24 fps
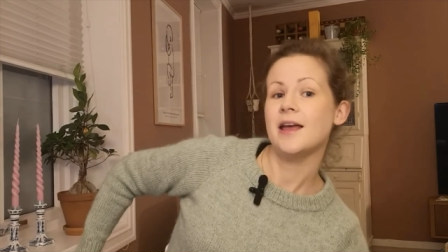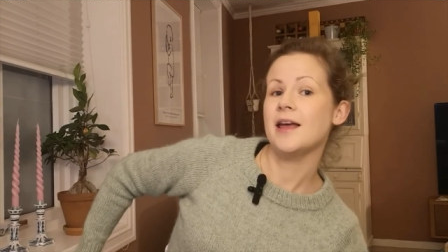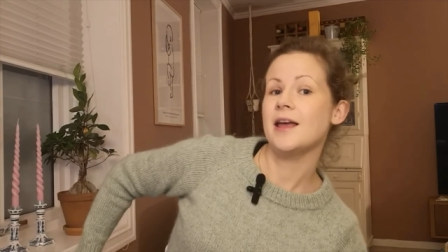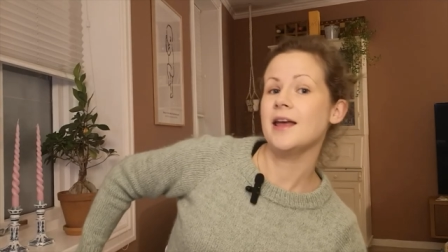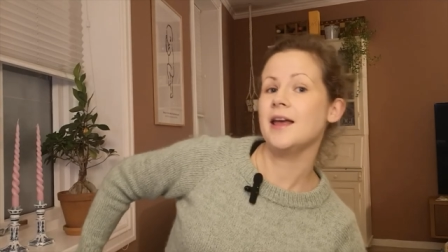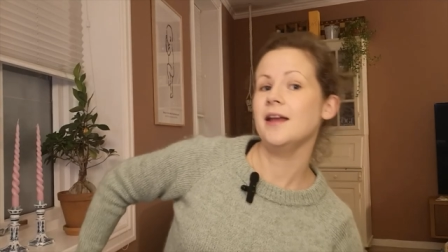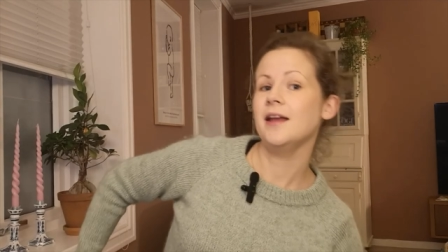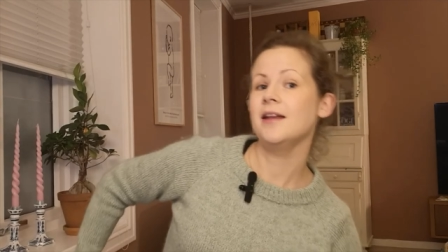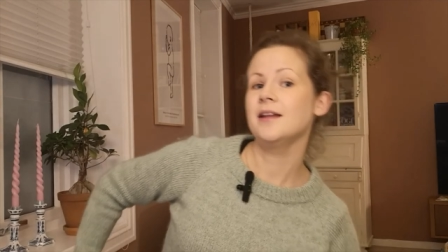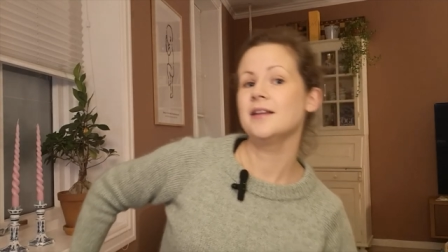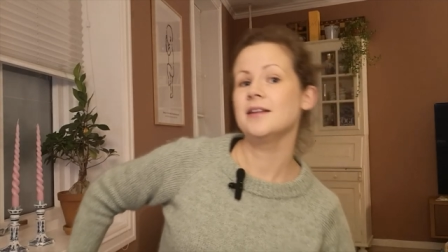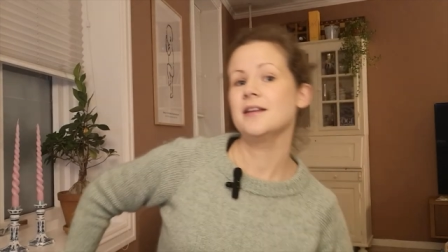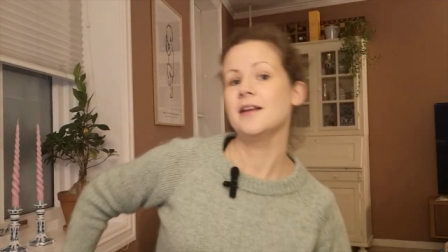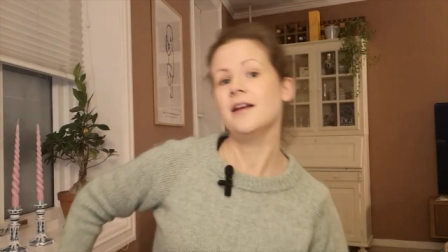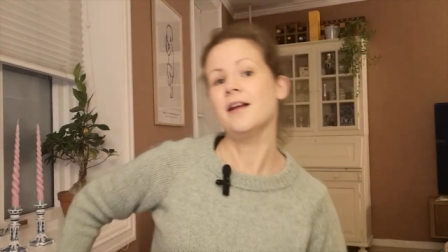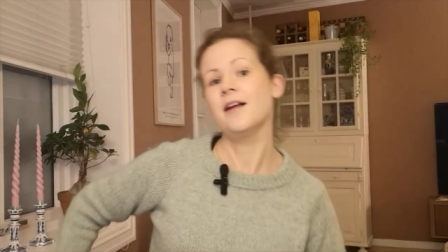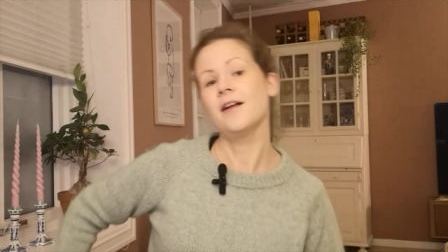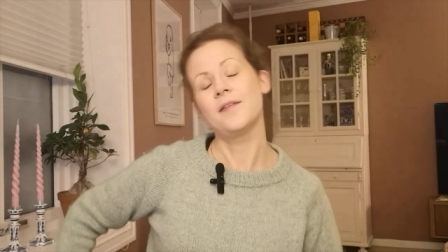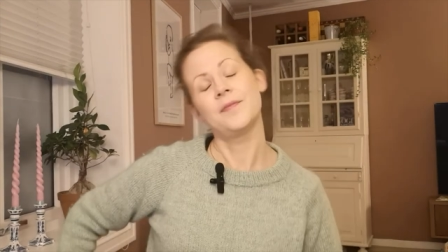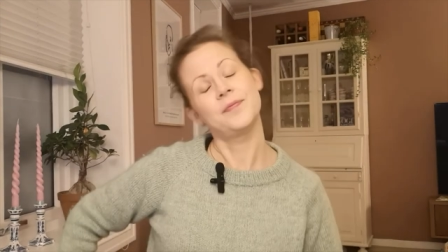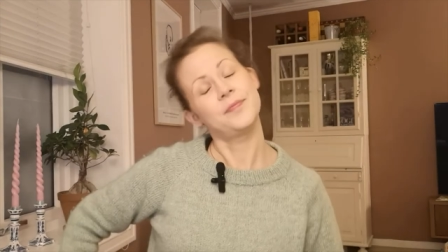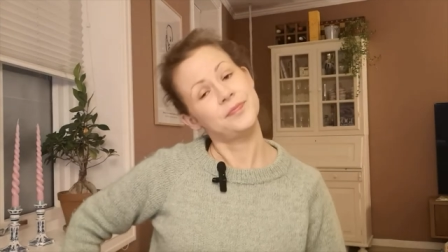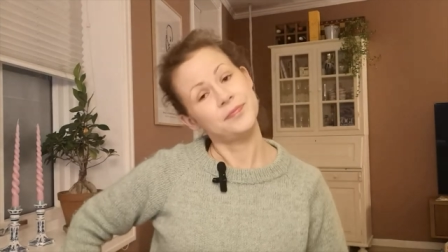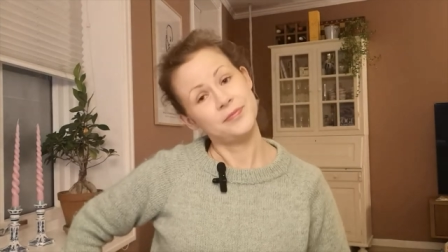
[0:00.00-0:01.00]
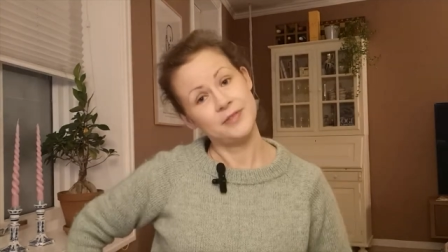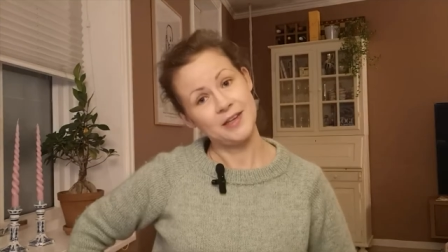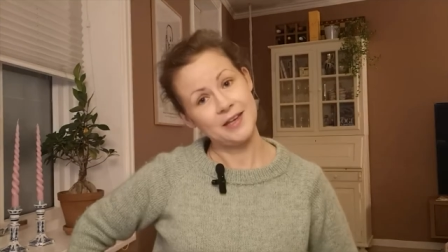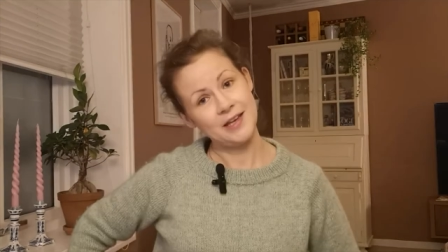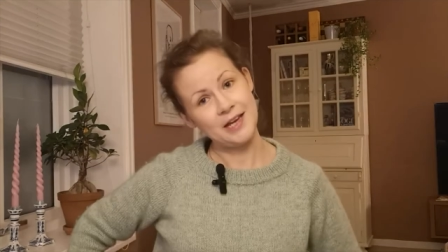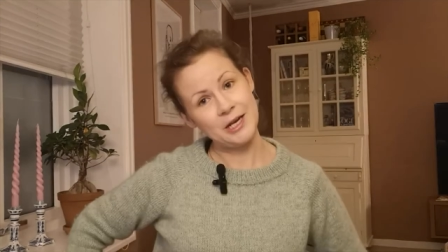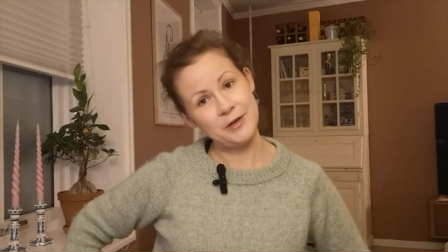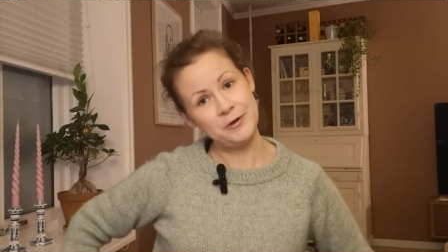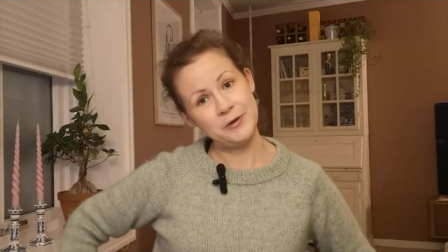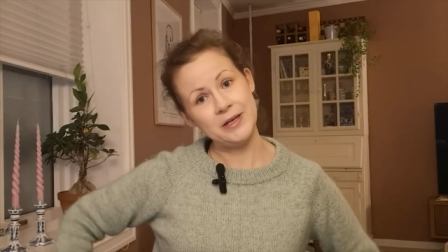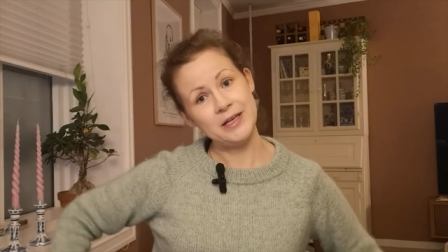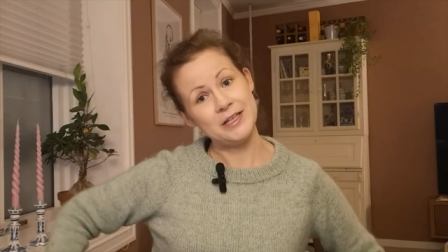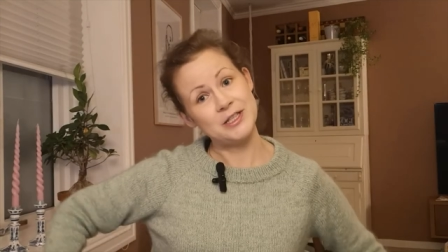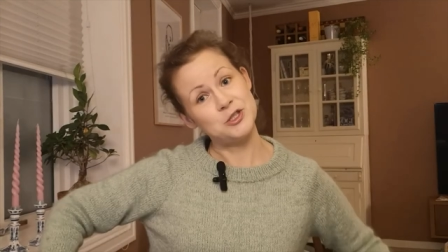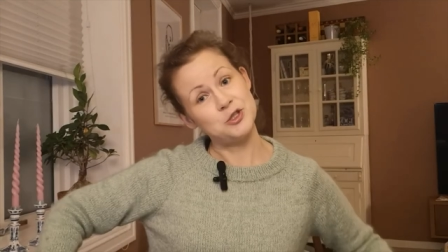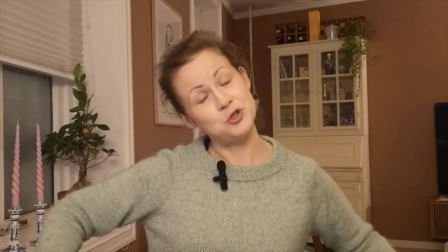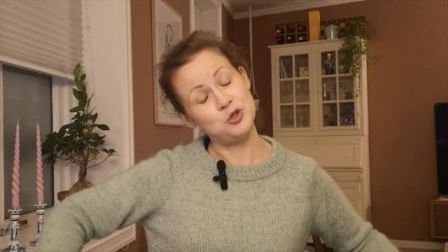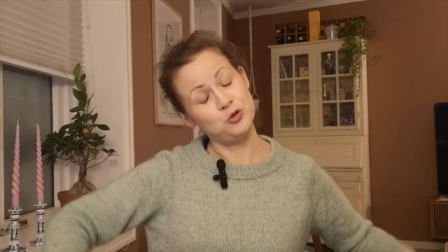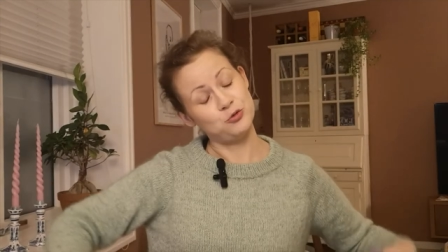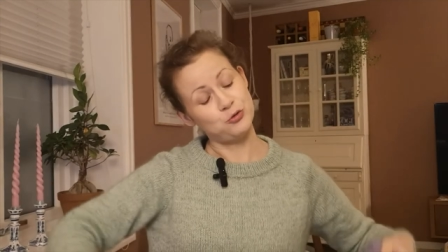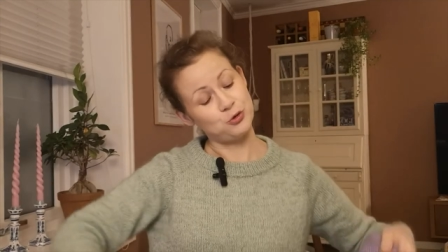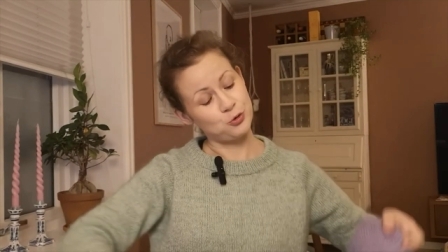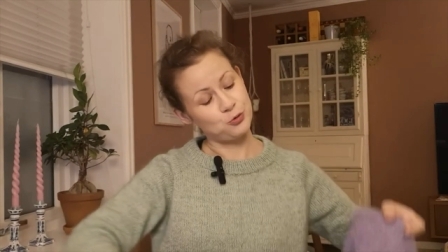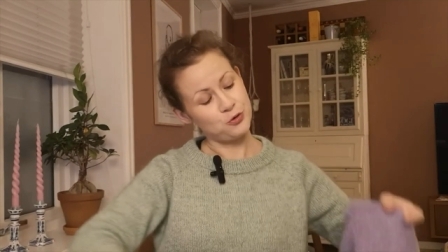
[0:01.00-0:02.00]
And here you get
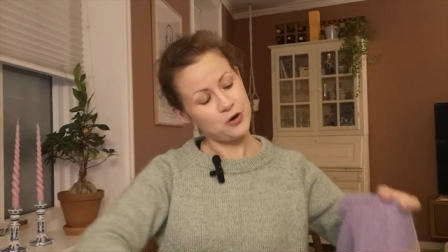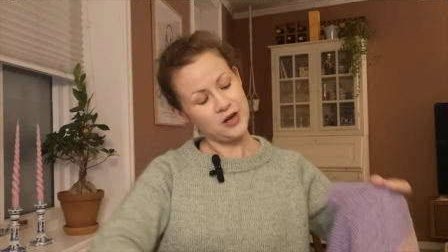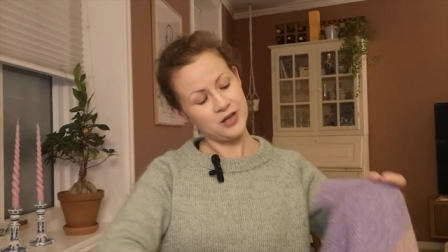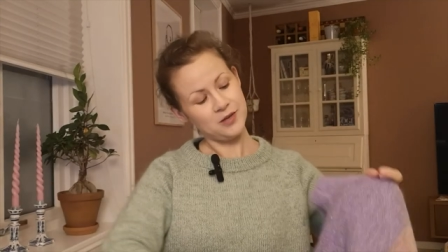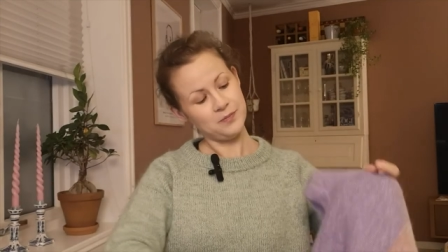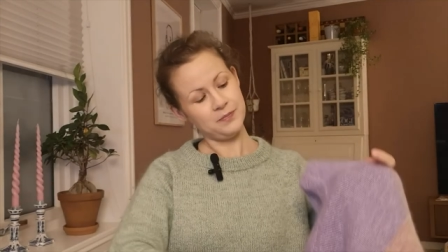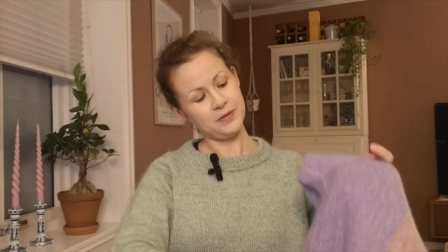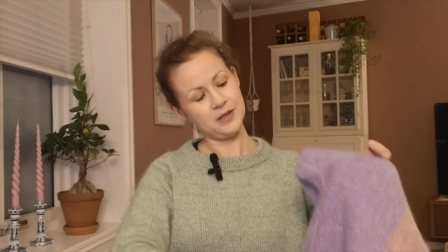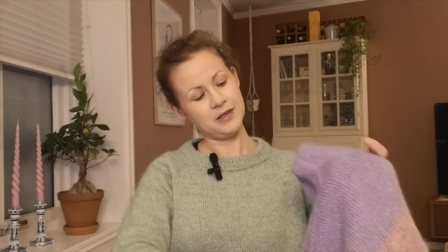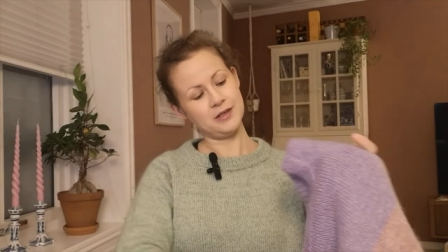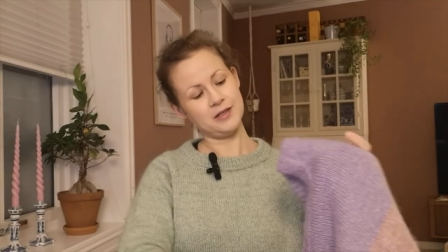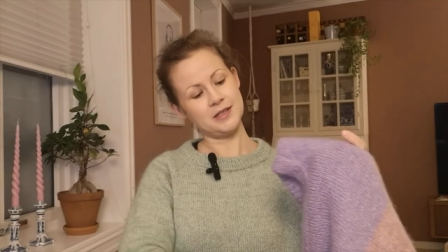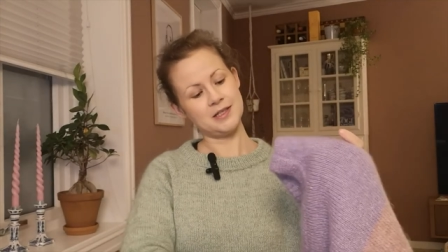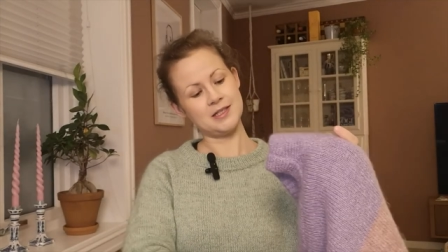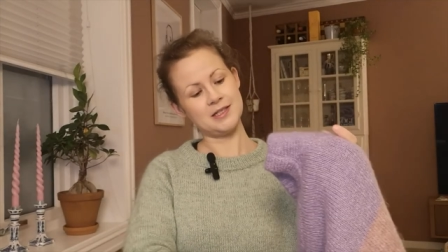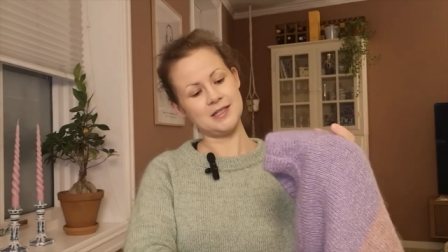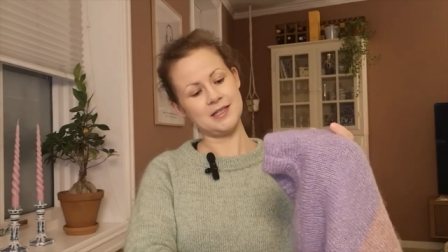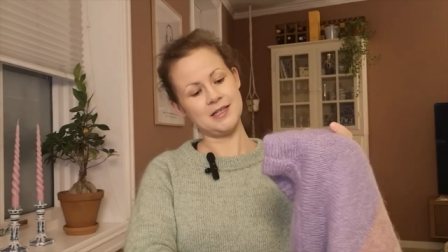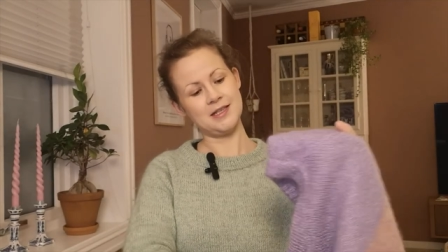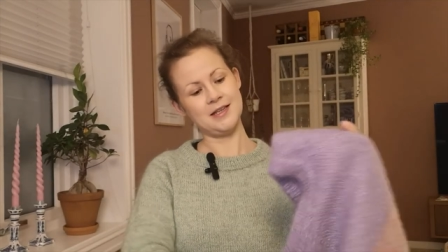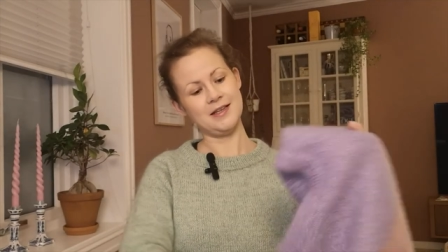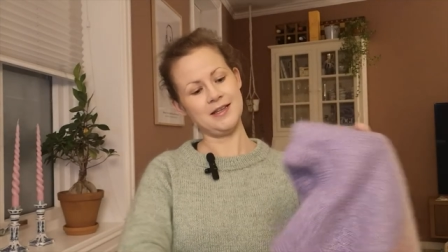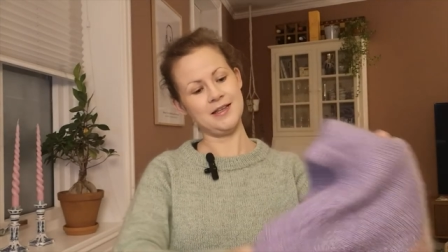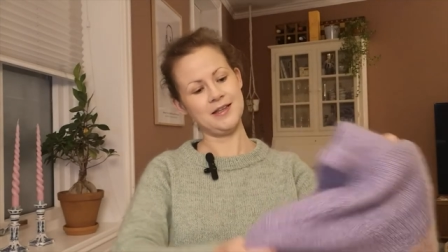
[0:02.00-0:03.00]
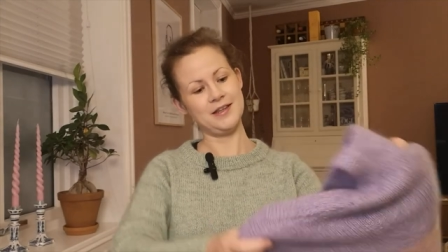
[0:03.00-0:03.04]
2 for 1 because